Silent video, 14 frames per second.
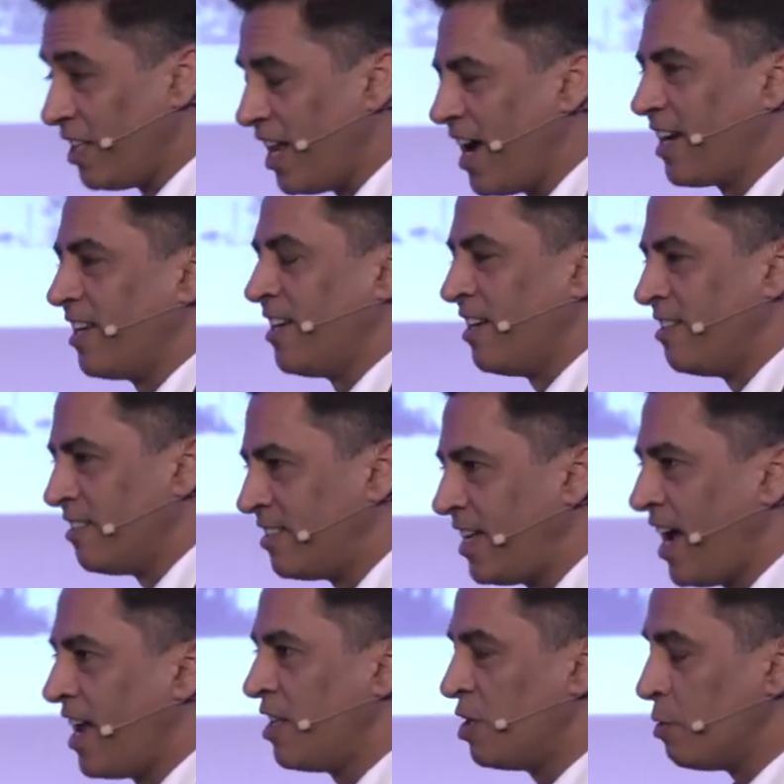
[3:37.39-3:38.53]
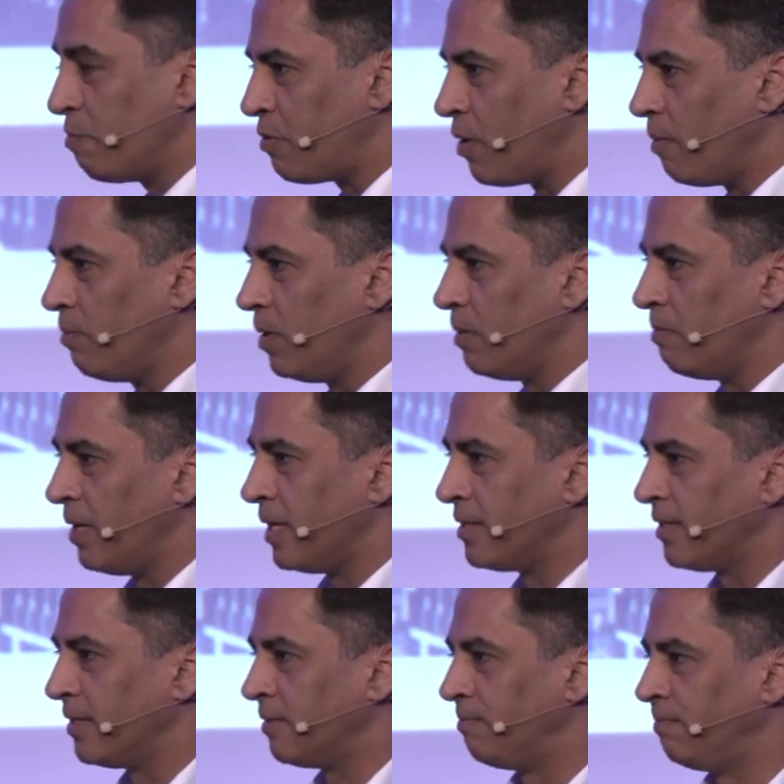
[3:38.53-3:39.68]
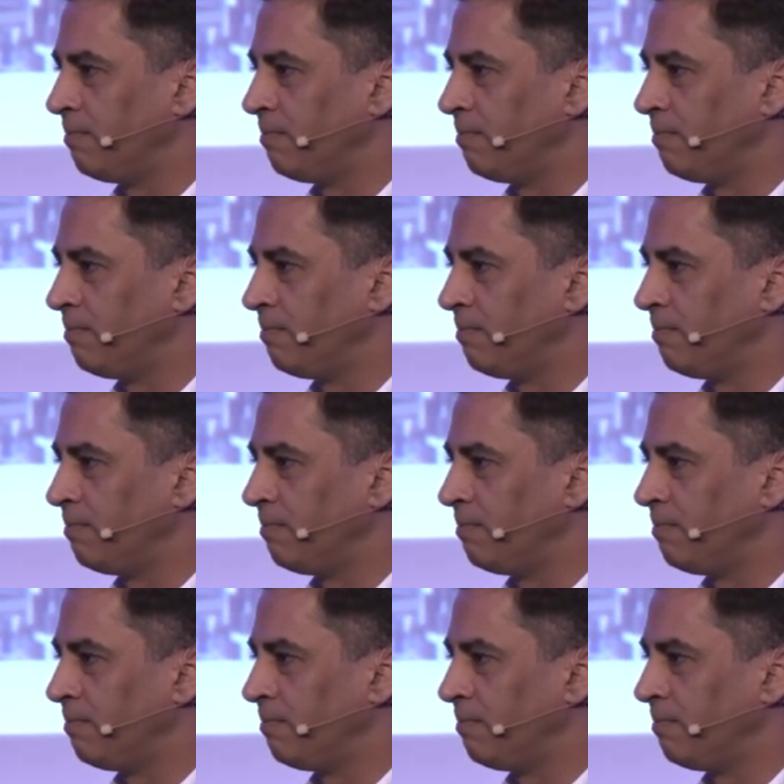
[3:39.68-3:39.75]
that I can understand the problem better.